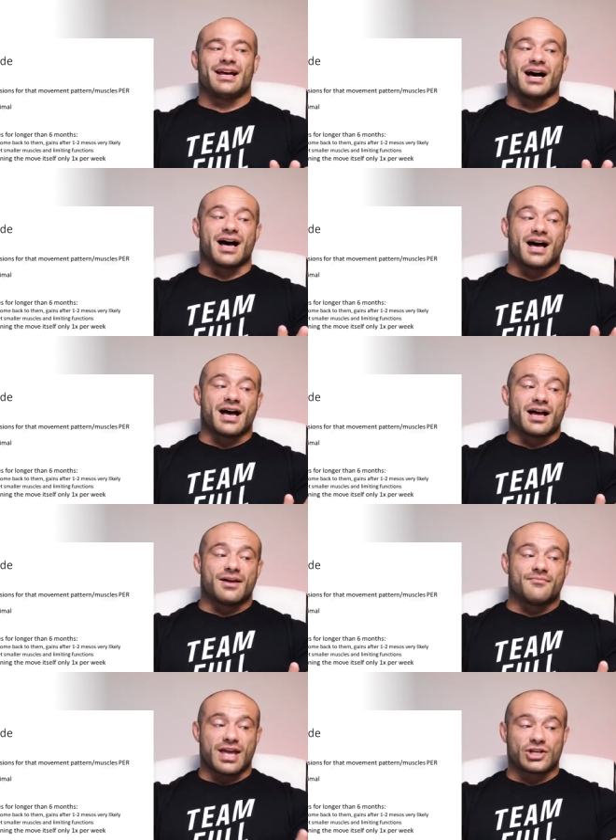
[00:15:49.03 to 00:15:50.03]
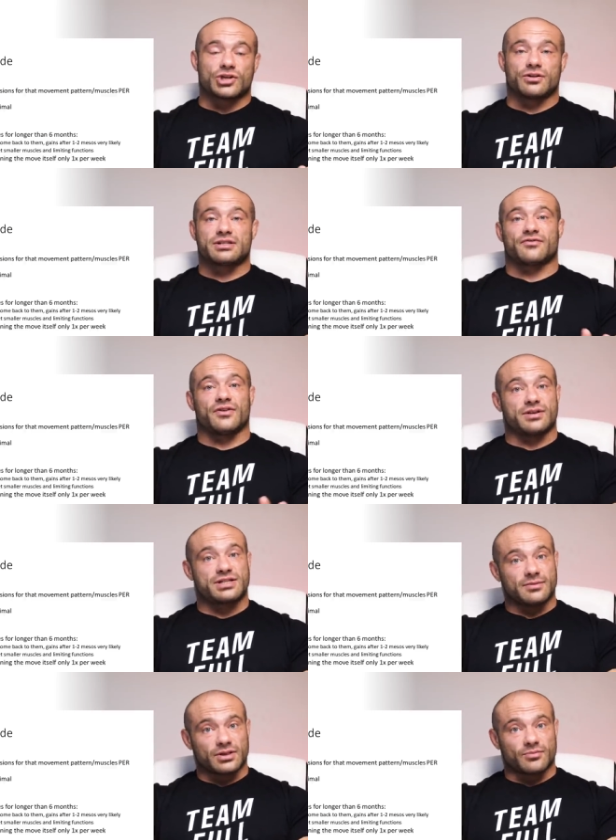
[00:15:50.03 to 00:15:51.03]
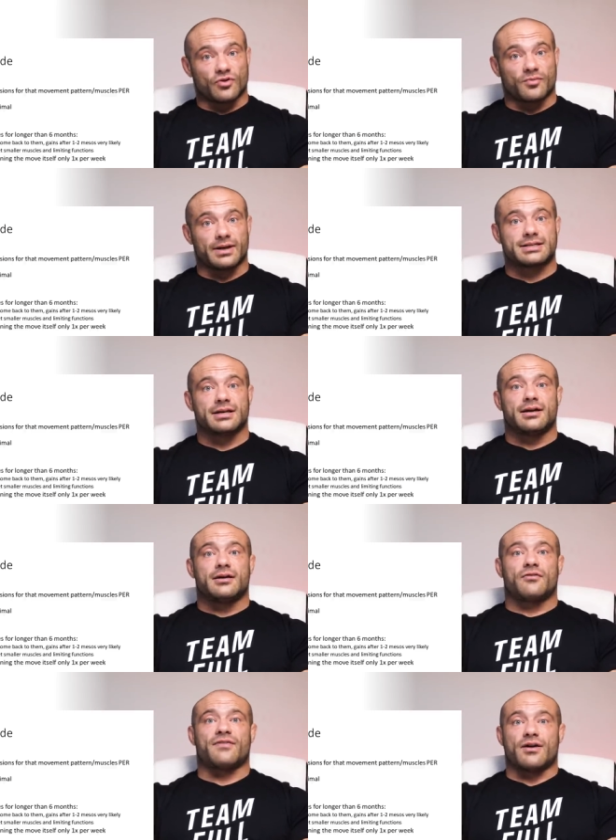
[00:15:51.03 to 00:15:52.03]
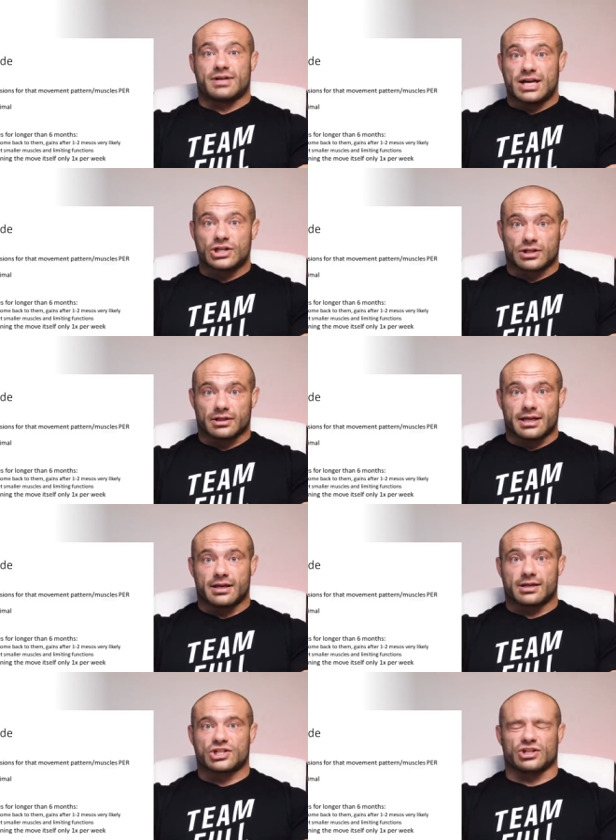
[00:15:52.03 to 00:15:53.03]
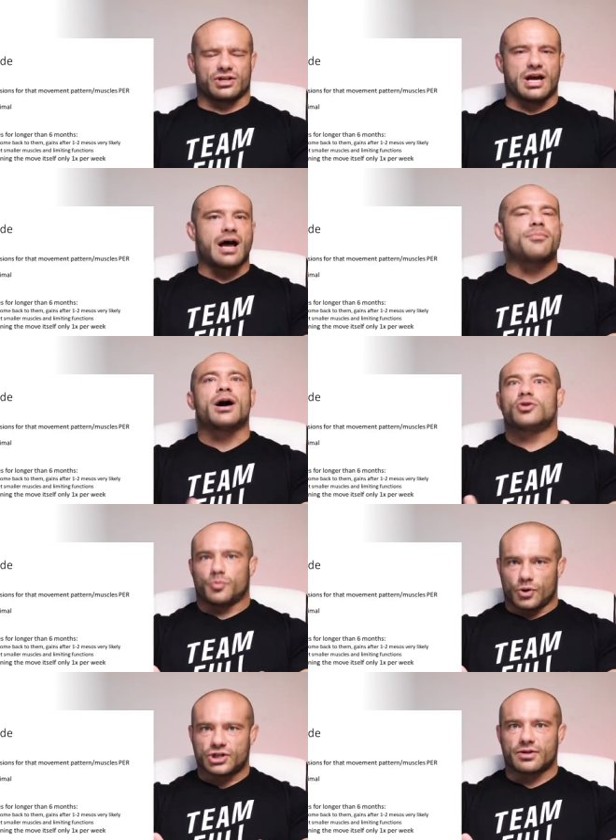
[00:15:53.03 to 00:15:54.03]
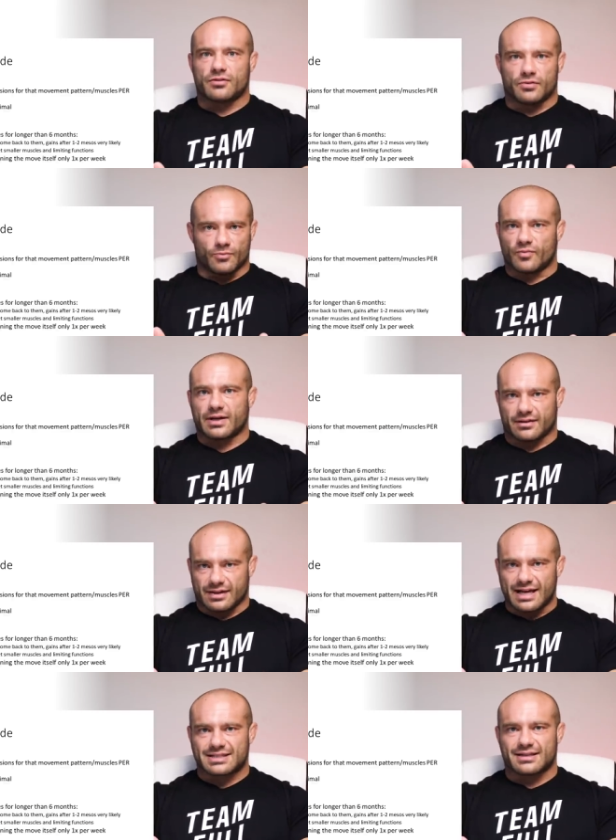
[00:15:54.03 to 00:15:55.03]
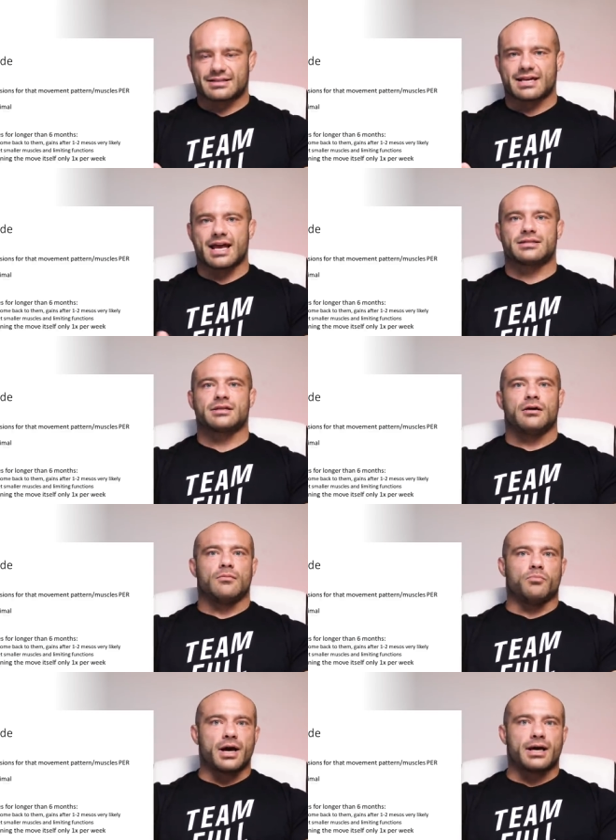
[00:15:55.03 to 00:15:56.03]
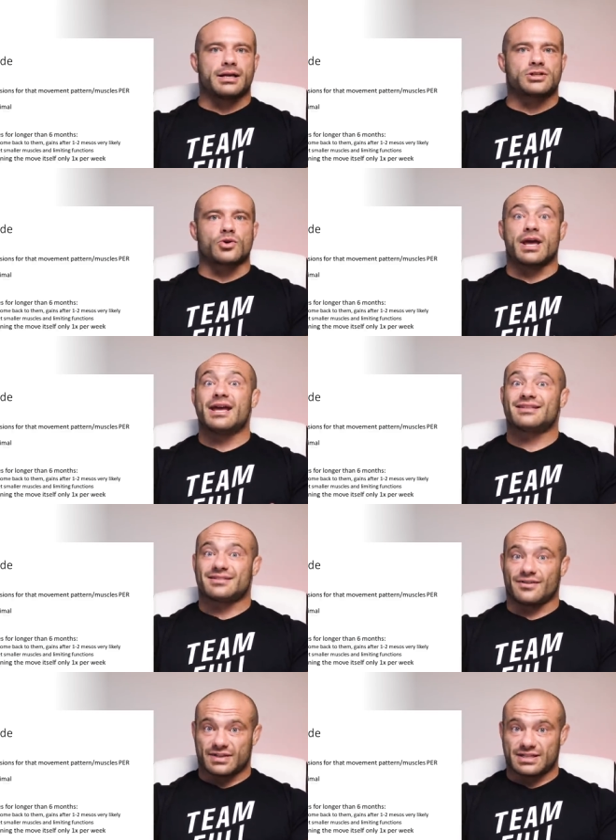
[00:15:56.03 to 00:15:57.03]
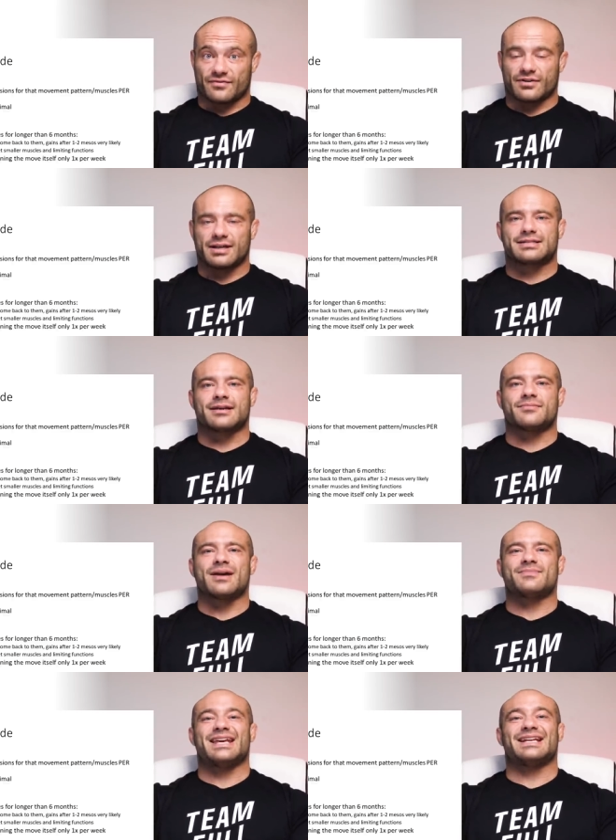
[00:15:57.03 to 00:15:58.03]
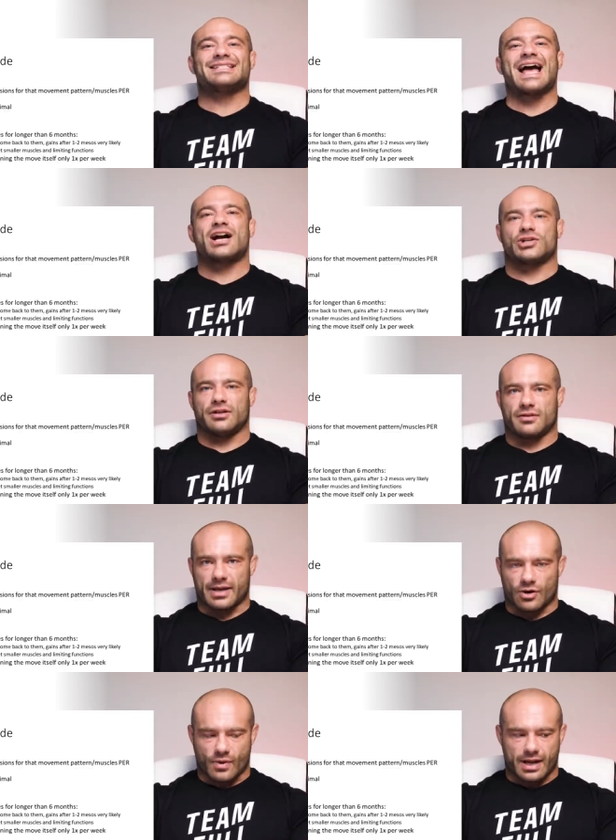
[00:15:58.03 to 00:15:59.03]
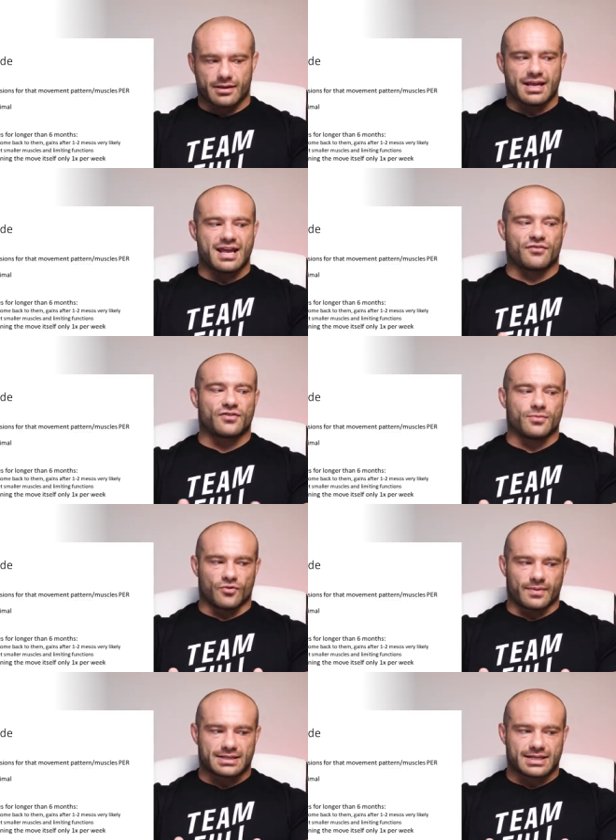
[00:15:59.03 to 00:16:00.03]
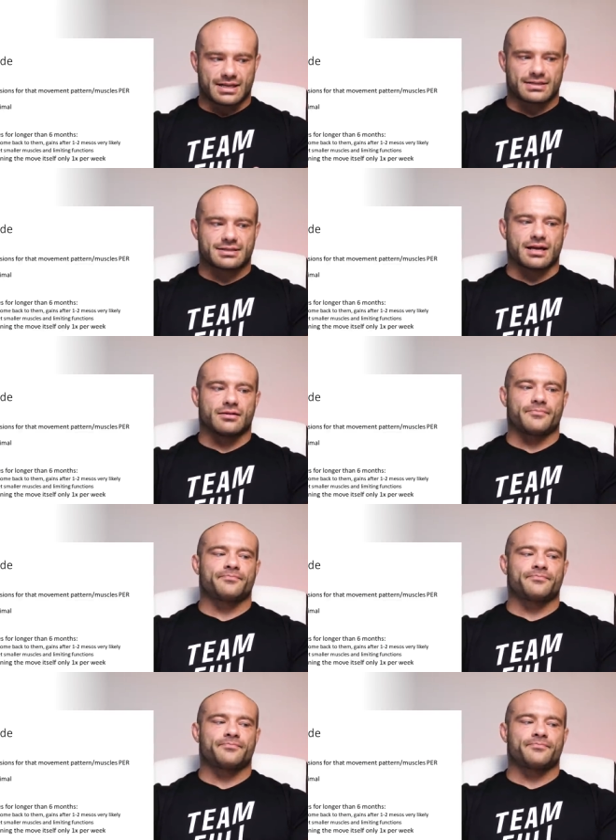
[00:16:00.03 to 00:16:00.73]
Uh, make sure it's a very similar movement. Foundationally, it's still a compound pushing movement of the legs in this case, but it's okay if it's different. And sometimes it's actually the better way if the movement is getting stale.